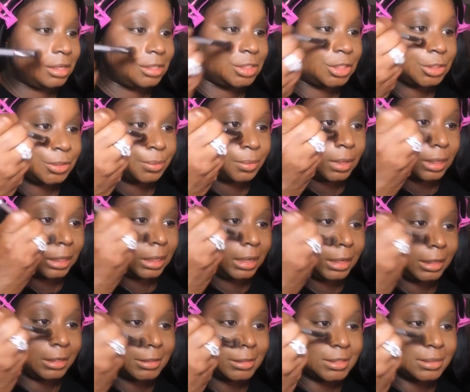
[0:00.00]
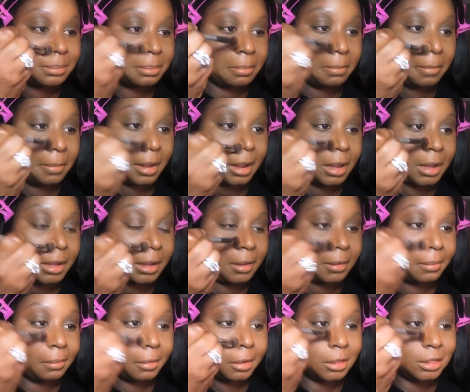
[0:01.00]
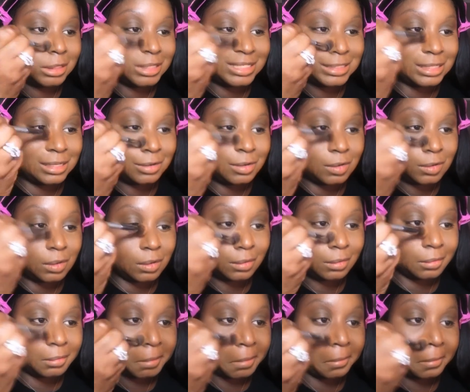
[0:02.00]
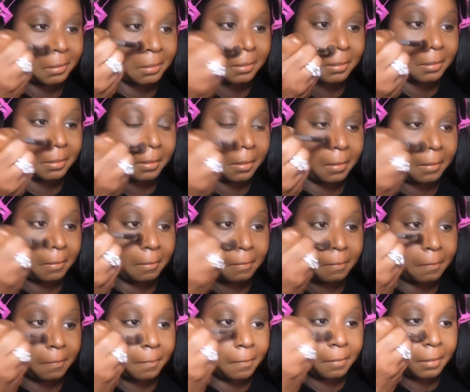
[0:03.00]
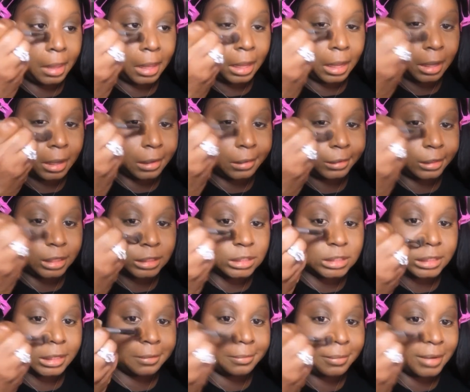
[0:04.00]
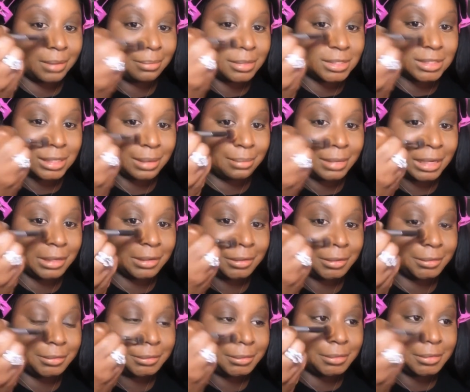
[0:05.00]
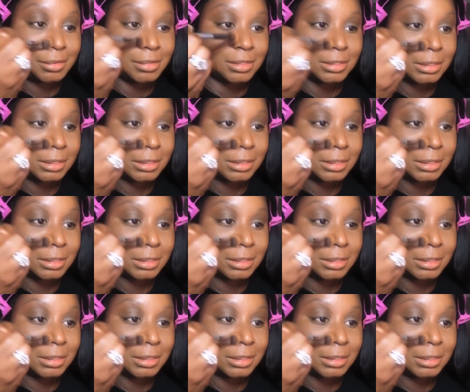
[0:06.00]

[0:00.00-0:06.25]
Want to like spot conceal, and that's like right beside my nose.